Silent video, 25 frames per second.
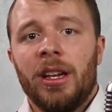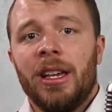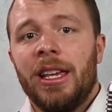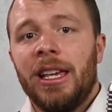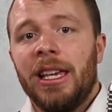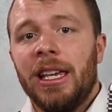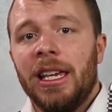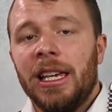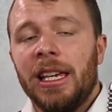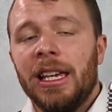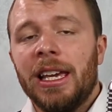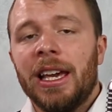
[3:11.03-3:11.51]

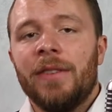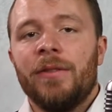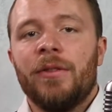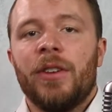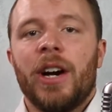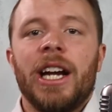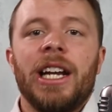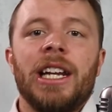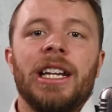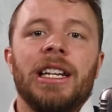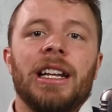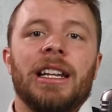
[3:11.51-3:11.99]
He
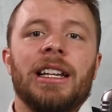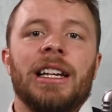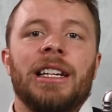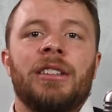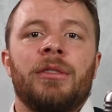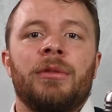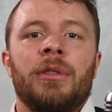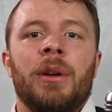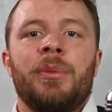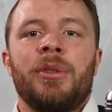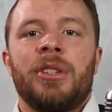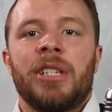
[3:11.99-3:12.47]
invited
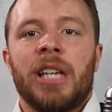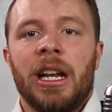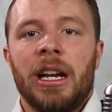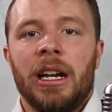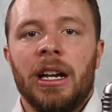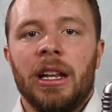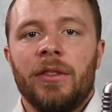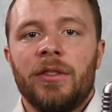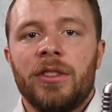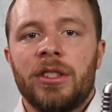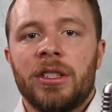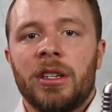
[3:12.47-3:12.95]
elected
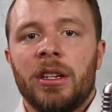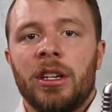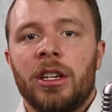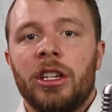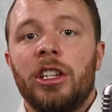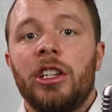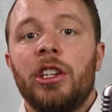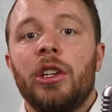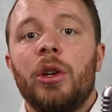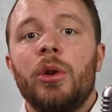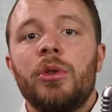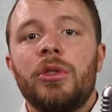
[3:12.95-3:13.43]
representatives,
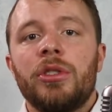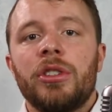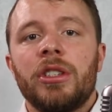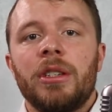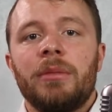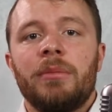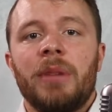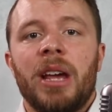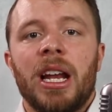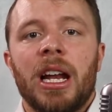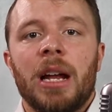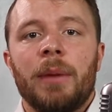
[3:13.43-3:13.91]

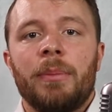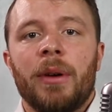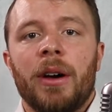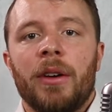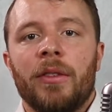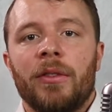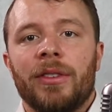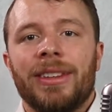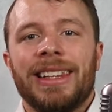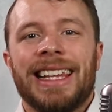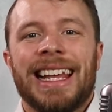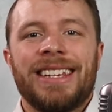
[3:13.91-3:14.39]
usually made up
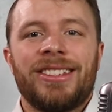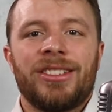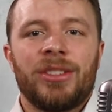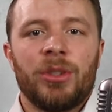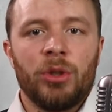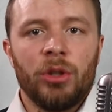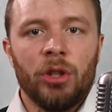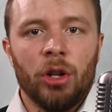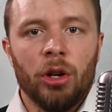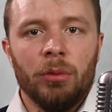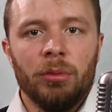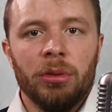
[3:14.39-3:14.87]
of
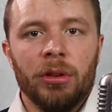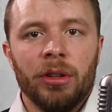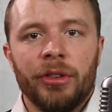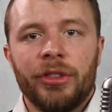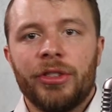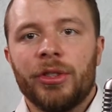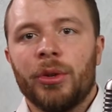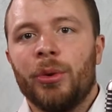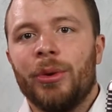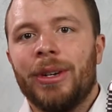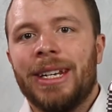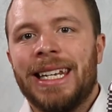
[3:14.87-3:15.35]
lesser
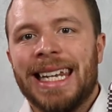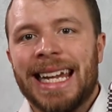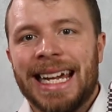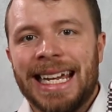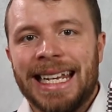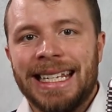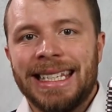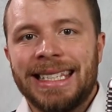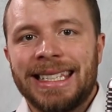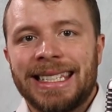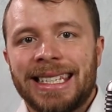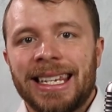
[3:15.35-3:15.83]
nobles or
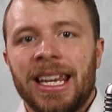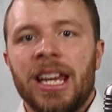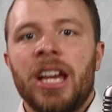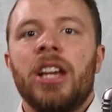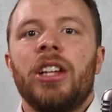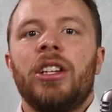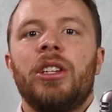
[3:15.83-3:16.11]
knights,